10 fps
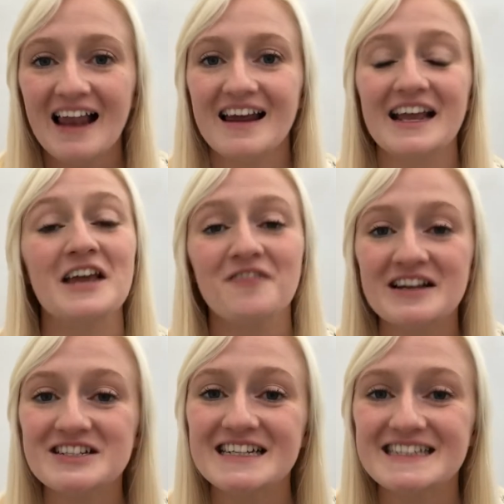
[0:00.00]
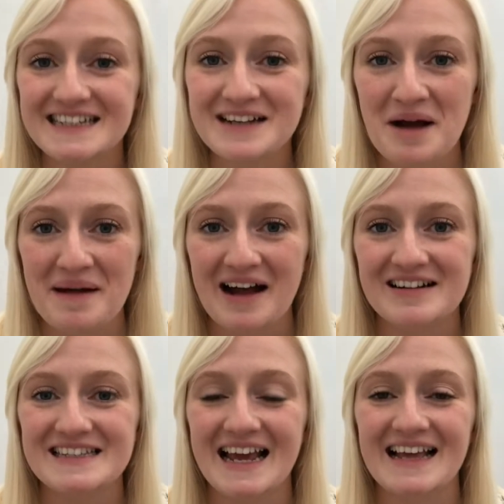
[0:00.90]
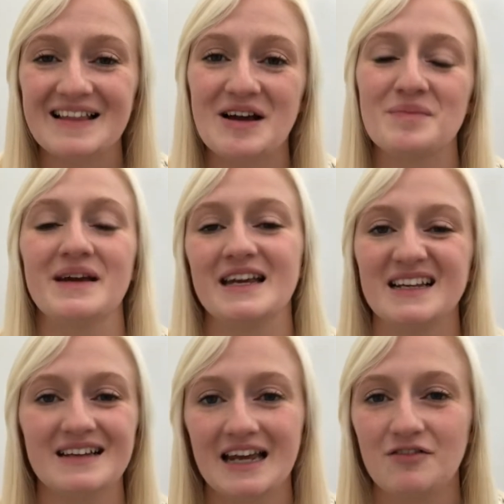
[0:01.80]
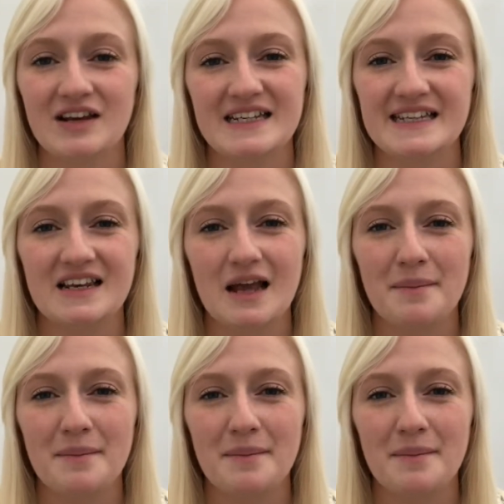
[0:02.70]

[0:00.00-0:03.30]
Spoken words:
Like, he eventually did come out and say hello, but he really didn't.